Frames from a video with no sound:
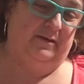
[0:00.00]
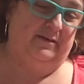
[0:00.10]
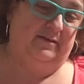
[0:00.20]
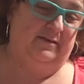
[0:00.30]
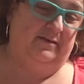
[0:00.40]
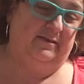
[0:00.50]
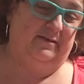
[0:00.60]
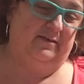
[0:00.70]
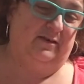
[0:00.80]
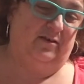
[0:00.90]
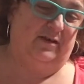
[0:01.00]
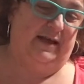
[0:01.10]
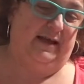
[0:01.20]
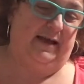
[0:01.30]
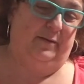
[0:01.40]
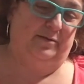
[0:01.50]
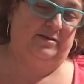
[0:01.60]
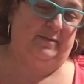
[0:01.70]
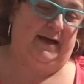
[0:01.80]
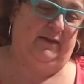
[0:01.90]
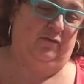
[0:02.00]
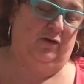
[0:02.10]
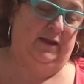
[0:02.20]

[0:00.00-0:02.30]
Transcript: okay, I gotta put some olive